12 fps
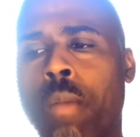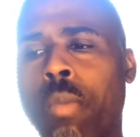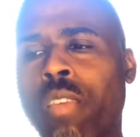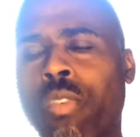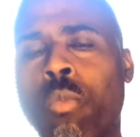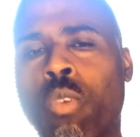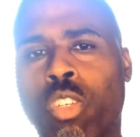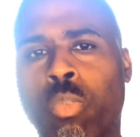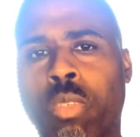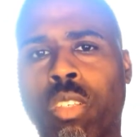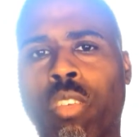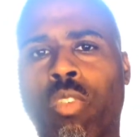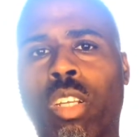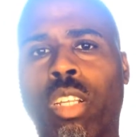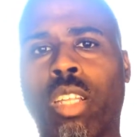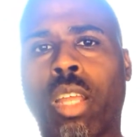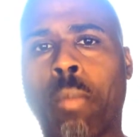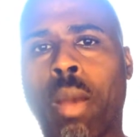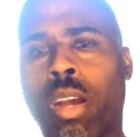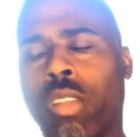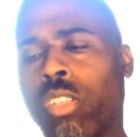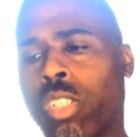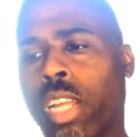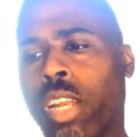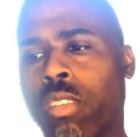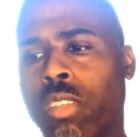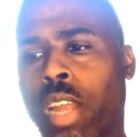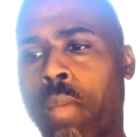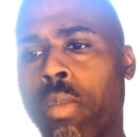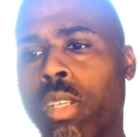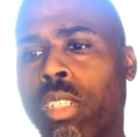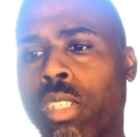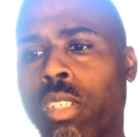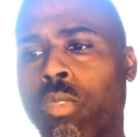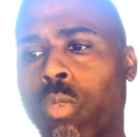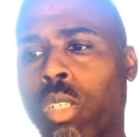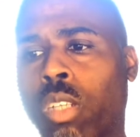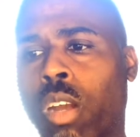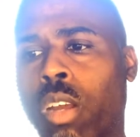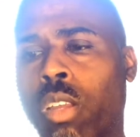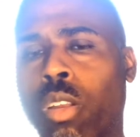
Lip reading: even more specifically than my other channels that I mentioned, which are,